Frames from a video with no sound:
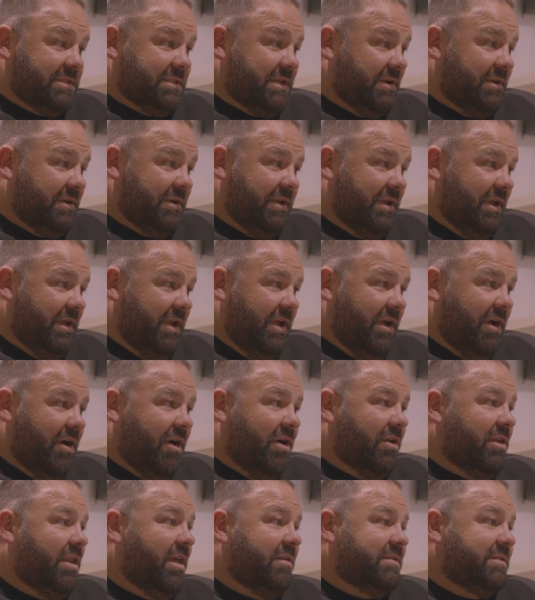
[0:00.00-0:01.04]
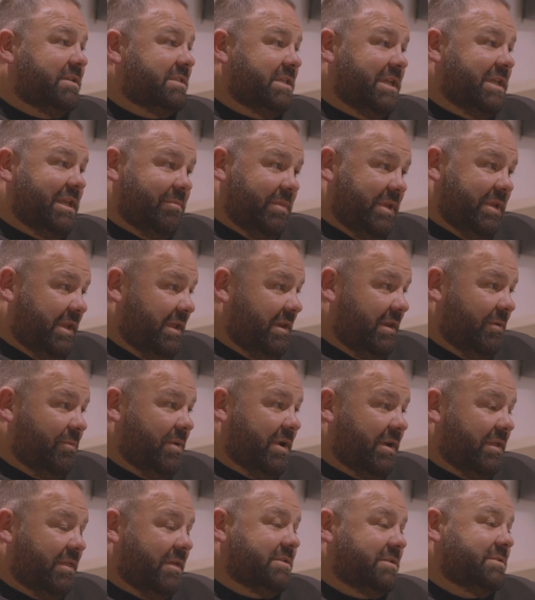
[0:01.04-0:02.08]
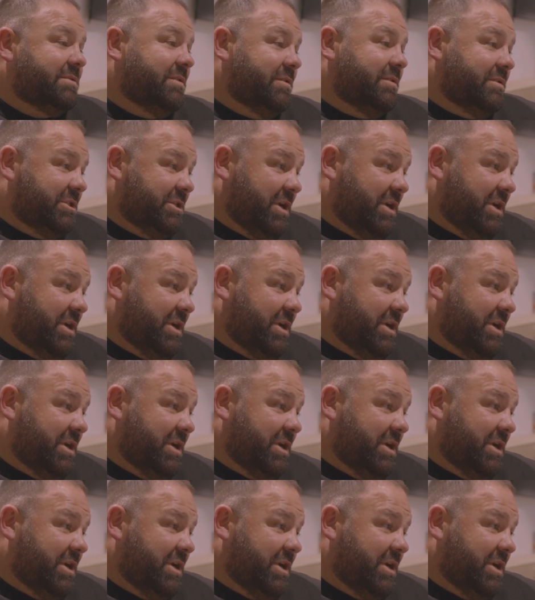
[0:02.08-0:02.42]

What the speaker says: So I'd love to see him in any one of those.